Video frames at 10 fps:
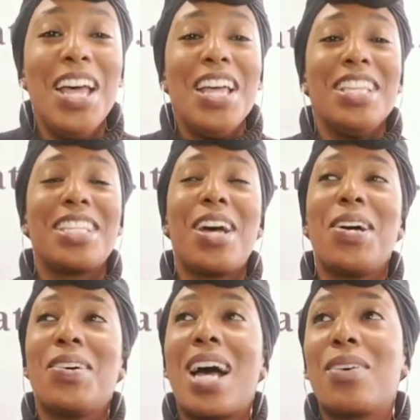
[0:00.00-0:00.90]

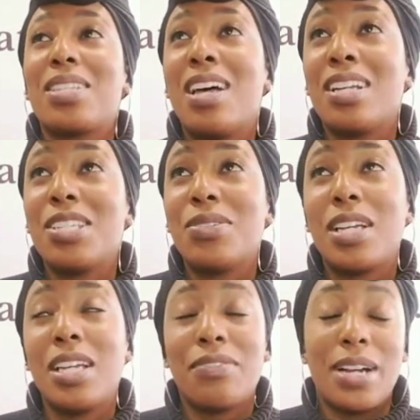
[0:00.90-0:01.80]
So I was talking to a
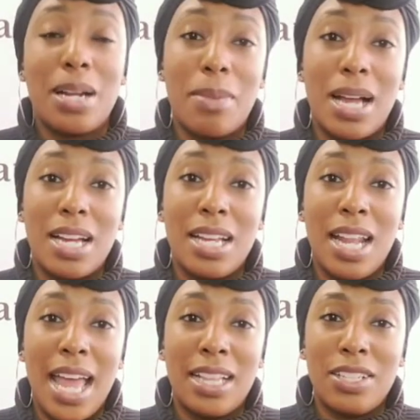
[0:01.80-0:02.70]
good friend of mine
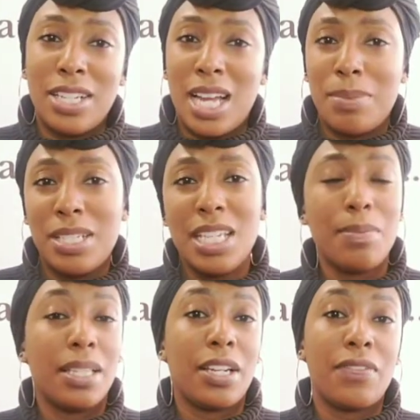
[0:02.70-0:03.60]
at the job, and she's
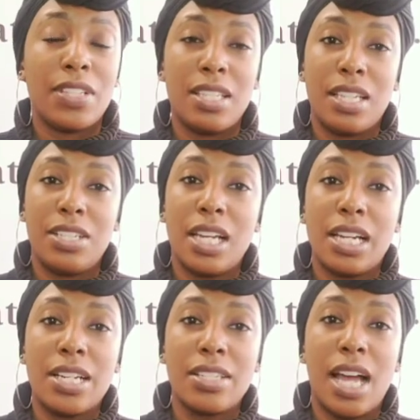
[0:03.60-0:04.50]
been there for 6
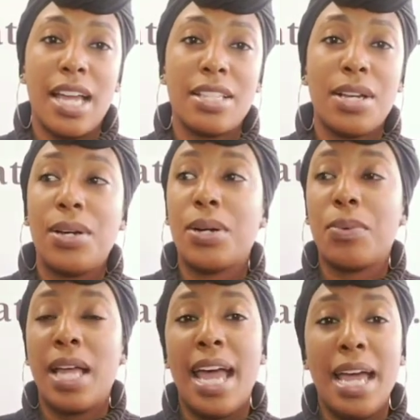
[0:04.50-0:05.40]
years. I had told her
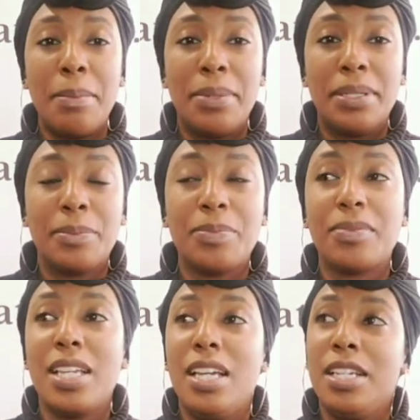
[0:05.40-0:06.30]
what happened.
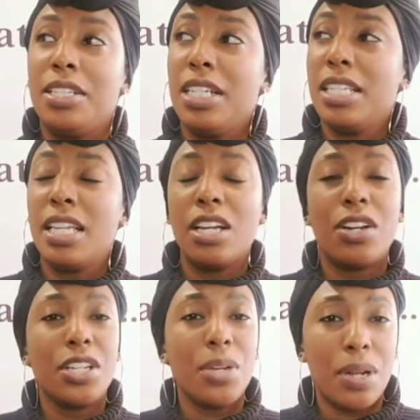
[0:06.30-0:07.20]
She said,
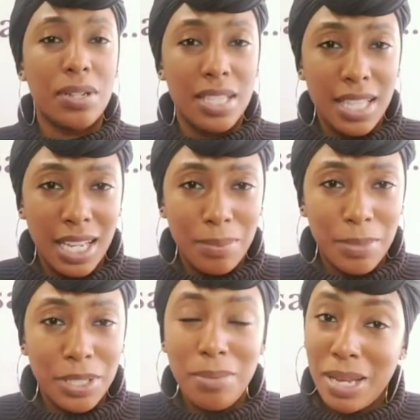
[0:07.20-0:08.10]
girl, you wrote a
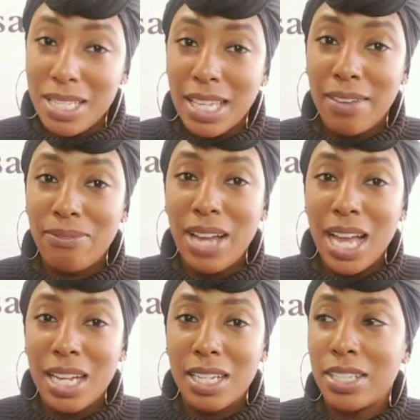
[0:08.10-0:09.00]
statement. You about to get
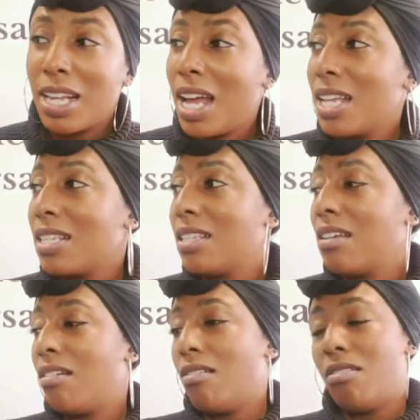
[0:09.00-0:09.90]
fired. I
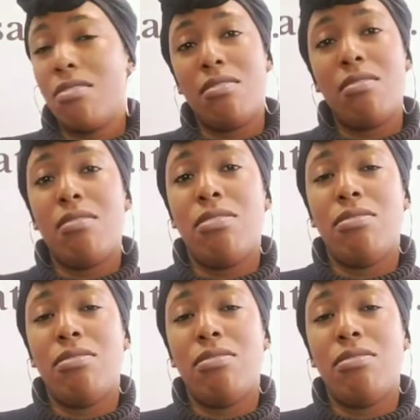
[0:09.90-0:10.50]
said, oh,